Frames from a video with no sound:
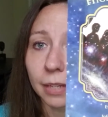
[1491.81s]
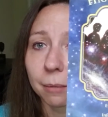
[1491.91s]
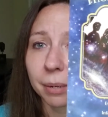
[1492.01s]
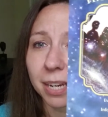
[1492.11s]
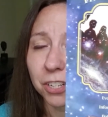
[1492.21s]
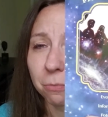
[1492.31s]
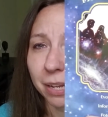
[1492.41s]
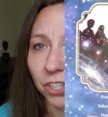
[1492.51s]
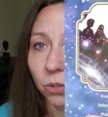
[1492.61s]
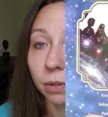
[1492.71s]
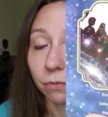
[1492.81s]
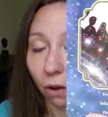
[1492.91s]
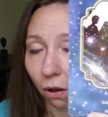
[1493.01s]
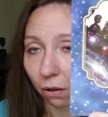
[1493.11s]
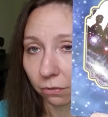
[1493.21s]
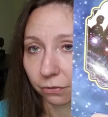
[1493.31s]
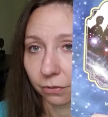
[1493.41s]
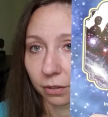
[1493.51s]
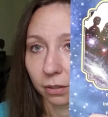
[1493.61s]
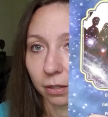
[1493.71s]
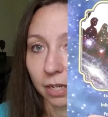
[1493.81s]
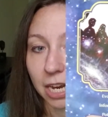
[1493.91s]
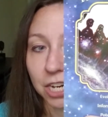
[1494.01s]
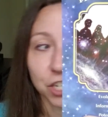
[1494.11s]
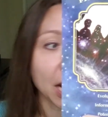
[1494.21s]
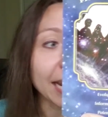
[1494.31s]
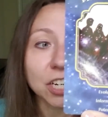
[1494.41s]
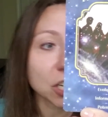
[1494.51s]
Because you're meant to evolve. Change is